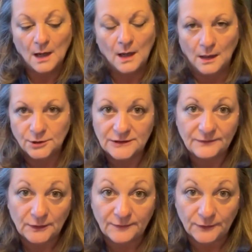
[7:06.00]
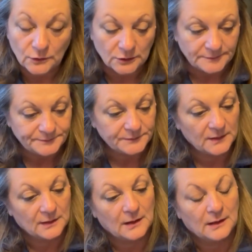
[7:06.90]
She's very vocal.
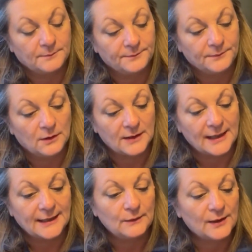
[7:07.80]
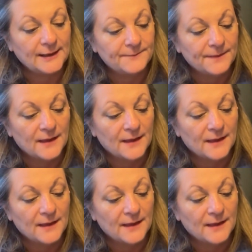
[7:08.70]
Okay, anyway.